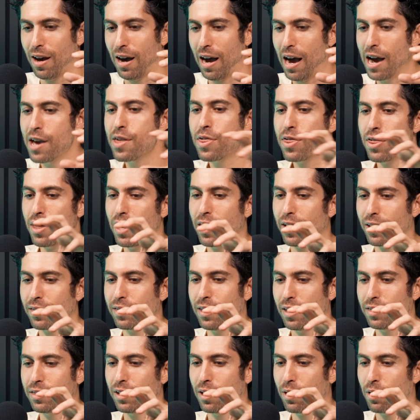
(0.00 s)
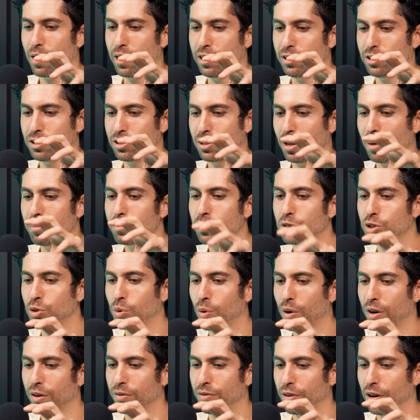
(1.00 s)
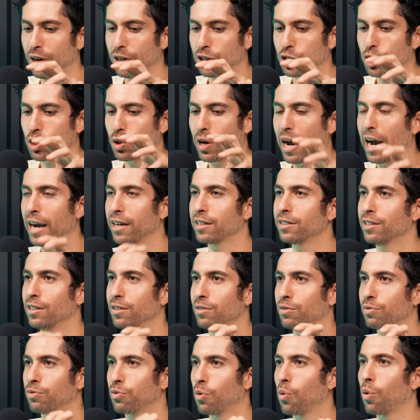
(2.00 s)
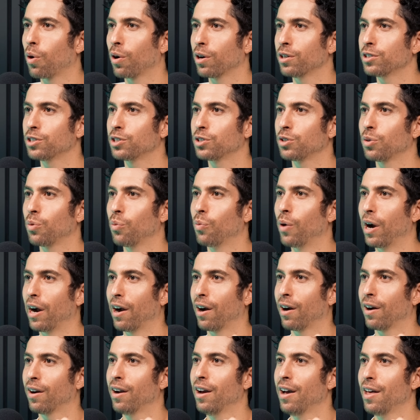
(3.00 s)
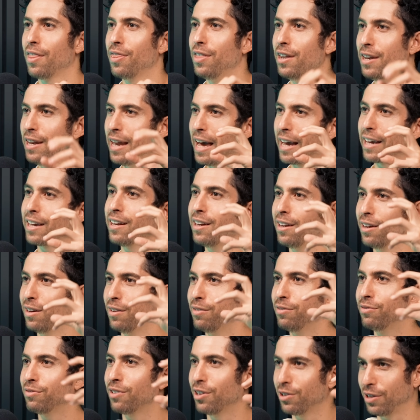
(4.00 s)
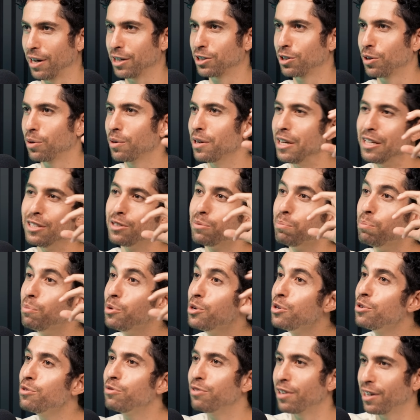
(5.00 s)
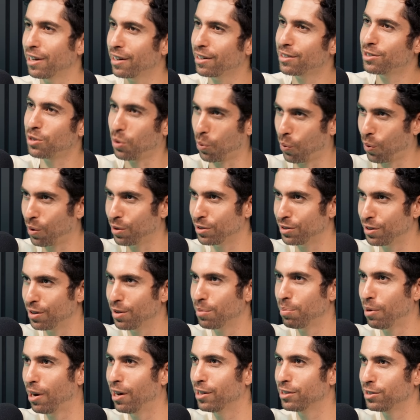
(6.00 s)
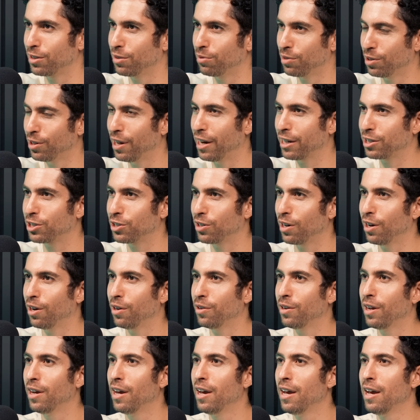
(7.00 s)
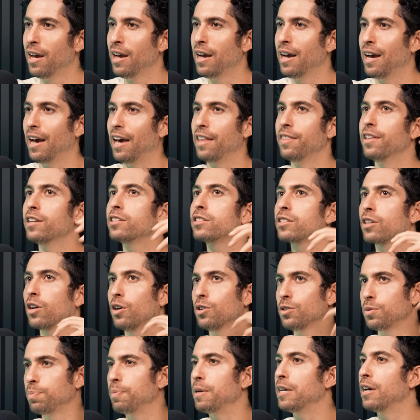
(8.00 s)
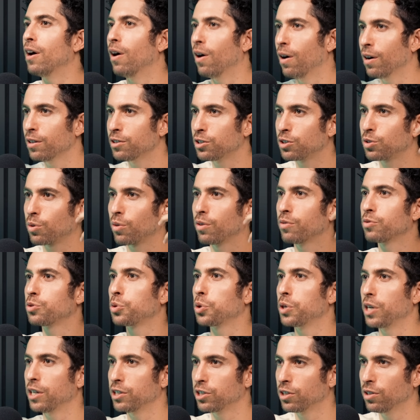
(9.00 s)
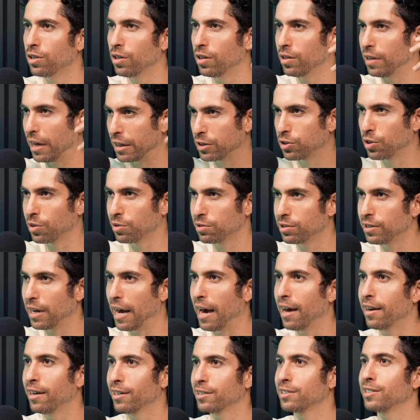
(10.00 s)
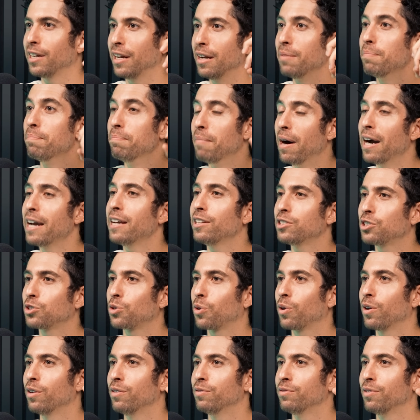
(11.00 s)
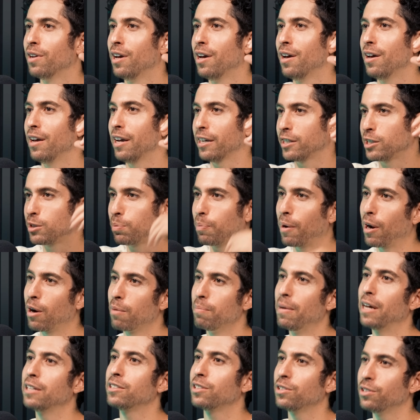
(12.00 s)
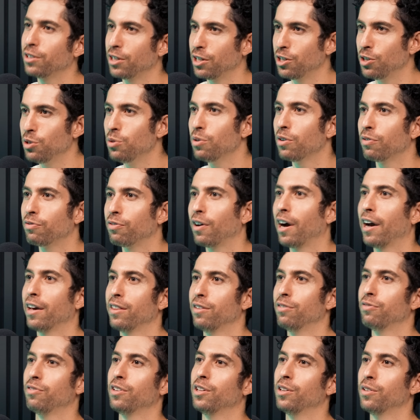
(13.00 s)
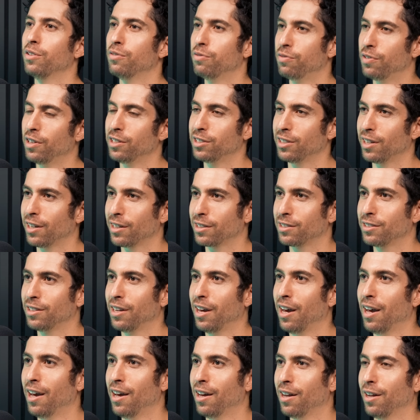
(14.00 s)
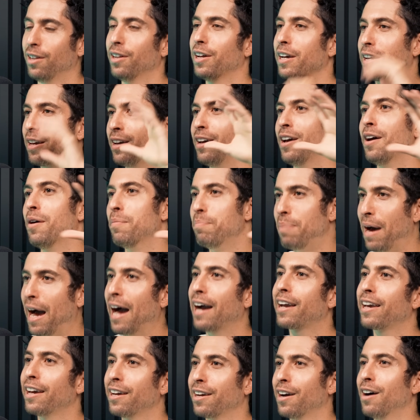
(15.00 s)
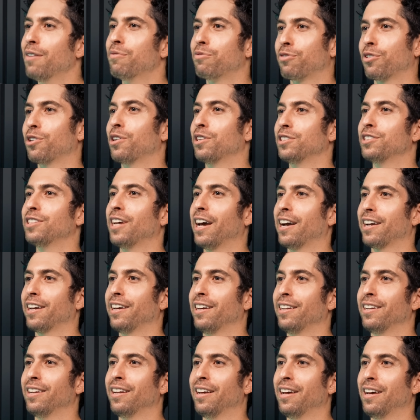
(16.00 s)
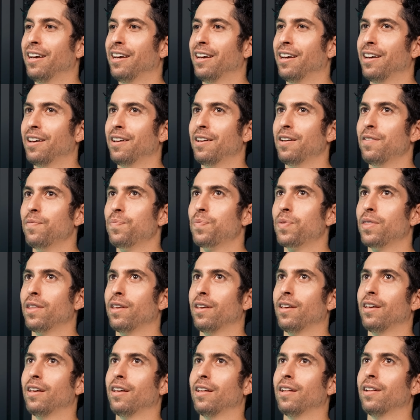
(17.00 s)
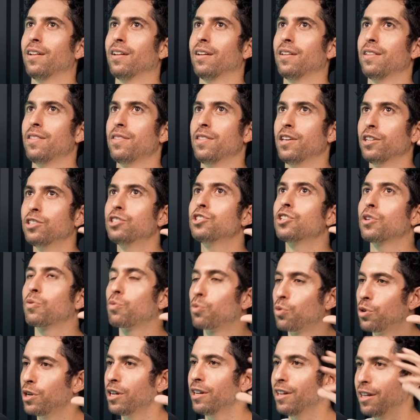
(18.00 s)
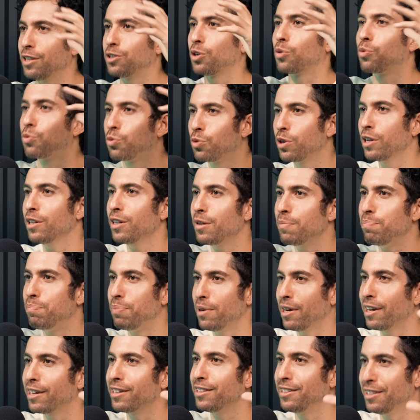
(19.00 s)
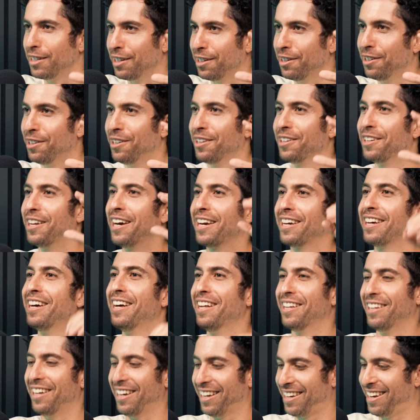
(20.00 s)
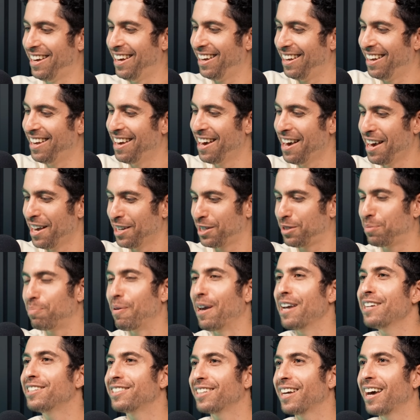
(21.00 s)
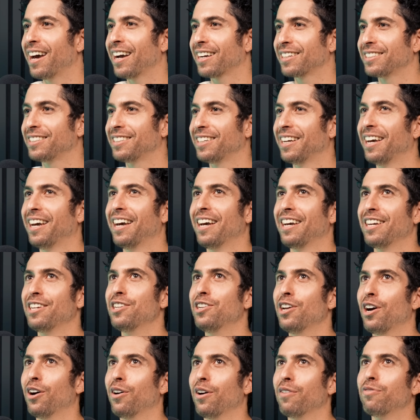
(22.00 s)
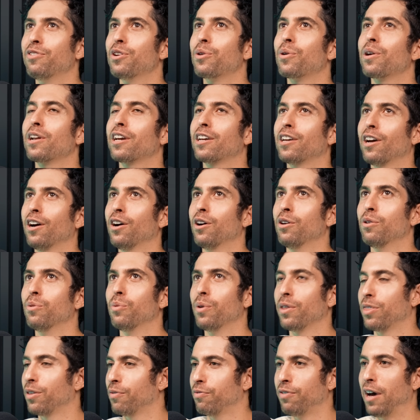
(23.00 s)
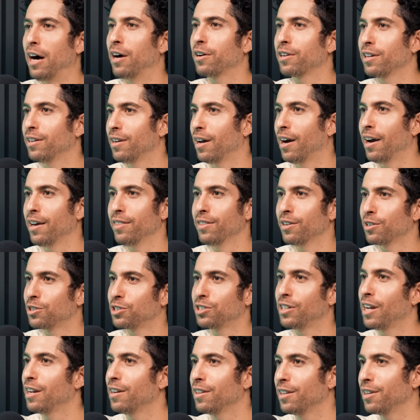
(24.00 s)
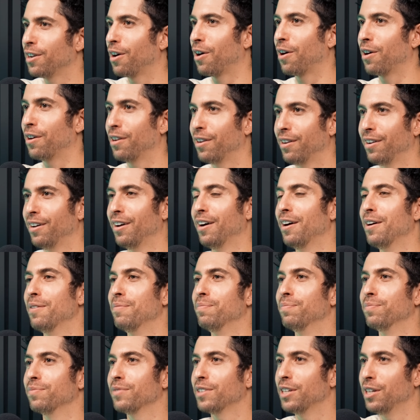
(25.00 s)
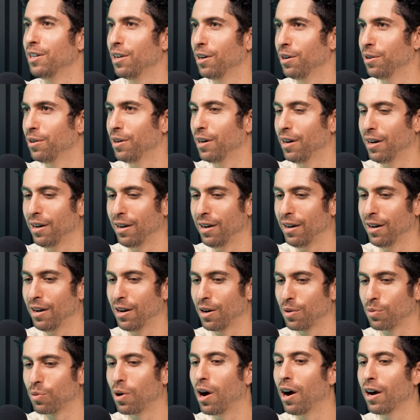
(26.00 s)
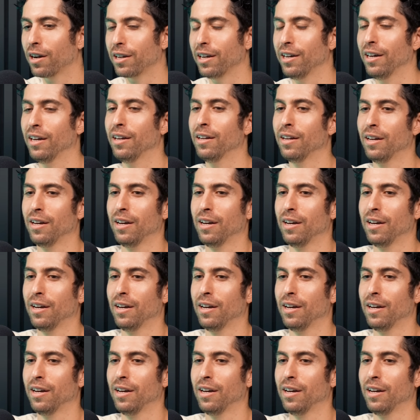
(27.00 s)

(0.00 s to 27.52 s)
I think that there is some sort of attractant force where the negative electrode is moving towards the positive electrode. And this goes beyond sort of traditional electrostatics, and it might sort of experimentally unify the field of physics. Like, backing up for a second, this is it's a really big deal. Like SpaceX, you know, if you were to go with the Falcon 9, their state-of-the-art, you know, rocket,